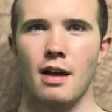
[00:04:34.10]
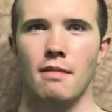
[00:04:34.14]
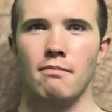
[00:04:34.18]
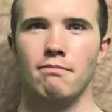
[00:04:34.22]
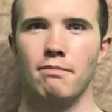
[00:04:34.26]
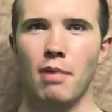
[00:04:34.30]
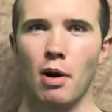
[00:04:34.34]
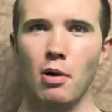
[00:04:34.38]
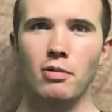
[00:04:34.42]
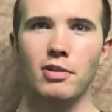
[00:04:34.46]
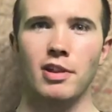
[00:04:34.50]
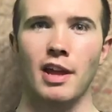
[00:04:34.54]

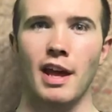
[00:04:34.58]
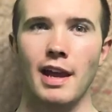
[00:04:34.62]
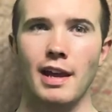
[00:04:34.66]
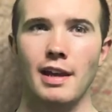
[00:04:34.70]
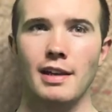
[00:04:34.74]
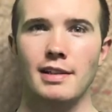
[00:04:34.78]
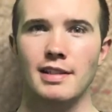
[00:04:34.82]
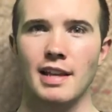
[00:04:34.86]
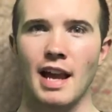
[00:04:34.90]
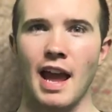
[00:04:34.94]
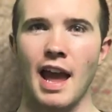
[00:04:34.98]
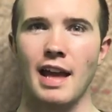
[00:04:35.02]
Both
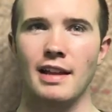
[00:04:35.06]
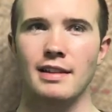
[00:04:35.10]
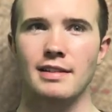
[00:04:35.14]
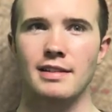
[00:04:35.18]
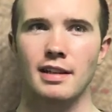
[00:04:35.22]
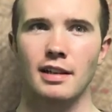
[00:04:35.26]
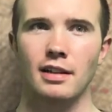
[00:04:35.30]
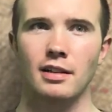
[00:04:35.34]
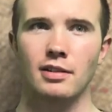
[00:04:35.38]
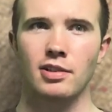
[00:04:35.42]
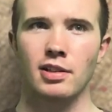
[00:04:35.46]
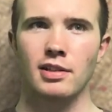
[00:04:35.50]
Hayes and
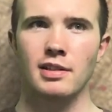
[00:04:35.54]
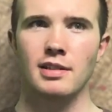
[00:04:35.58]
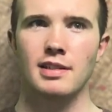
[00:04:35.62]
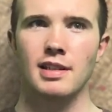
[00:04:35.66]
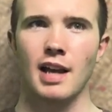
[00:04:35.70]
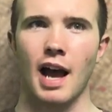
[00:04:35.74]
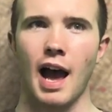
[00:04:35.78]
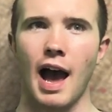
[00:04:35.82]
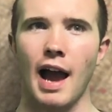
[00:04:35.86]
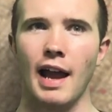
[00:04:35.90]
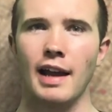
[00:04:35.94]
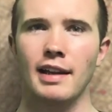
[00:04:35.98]
Tilden
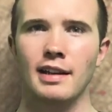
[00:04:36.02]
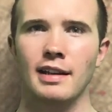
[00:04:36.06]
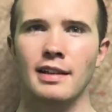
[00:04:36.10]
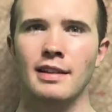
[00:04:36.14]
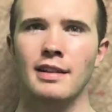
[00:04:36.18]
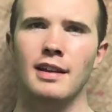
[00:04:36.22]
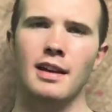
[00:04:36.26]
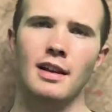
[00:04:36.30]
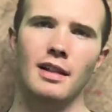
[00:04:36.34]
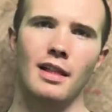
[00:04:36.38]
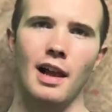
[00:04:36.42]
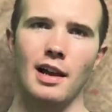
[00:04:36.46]
tied in
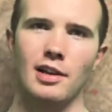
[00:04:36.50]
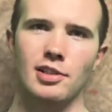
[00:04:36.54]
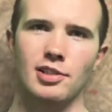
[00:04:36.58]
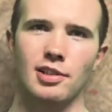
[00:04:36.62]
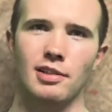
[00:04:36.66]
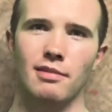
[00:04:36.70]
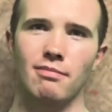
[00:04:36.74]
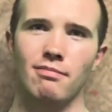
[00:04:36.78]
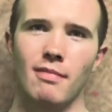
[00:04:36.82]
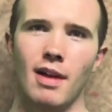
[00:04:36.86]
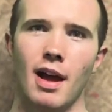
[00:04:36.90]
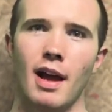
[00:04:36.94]
the
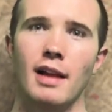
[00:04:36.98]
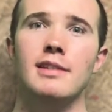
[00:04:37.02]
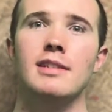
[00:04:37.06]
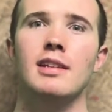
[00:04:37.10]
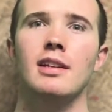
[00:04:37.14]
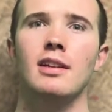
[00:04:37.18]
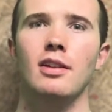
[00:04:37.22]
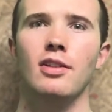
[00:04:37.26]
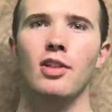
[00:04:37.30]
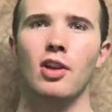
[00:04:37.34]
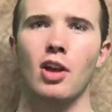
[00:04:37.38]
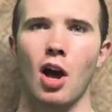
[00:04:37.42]
election
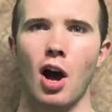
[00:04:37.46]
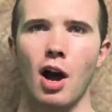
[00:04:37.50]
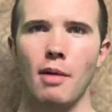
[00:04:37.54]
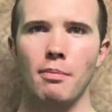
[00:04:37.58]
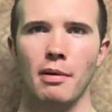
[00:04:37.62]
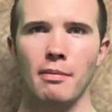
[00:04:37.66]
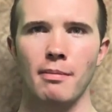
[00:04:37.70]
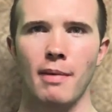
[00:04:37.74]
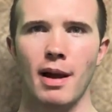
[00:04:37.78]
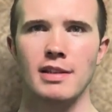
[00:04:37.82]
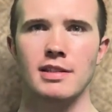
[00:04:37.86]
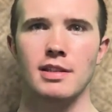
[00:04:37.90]
until the
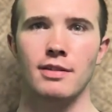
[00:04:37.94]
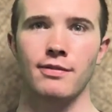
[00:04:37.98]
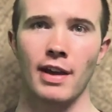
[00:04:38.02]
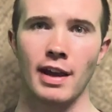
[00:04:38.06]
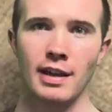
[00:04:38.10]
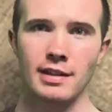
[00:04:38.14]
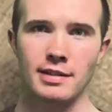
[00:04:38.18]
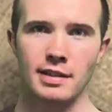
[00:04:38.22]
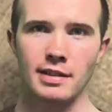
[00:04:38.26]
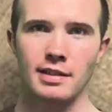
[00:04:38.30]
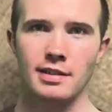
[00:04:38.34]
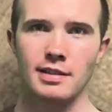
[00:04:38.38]
Compromise of
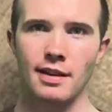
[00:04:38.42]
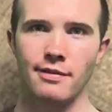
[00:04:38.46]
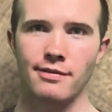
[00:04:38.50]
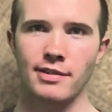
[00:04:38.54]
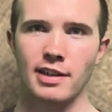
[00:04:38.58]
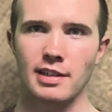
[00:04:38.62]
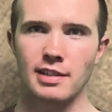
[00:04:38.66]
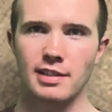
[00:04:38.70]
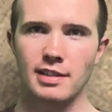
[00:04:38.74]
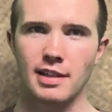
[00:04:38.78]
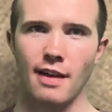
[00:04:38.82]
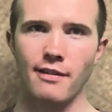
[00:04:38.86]

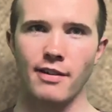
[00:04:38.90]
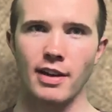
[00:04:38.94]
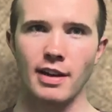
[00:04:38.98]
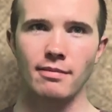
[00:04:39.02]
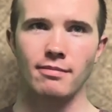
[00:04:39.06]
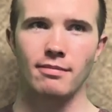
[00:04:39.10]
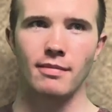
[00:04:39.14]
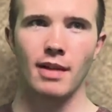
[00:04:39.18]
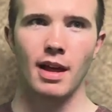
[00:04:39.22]
1877.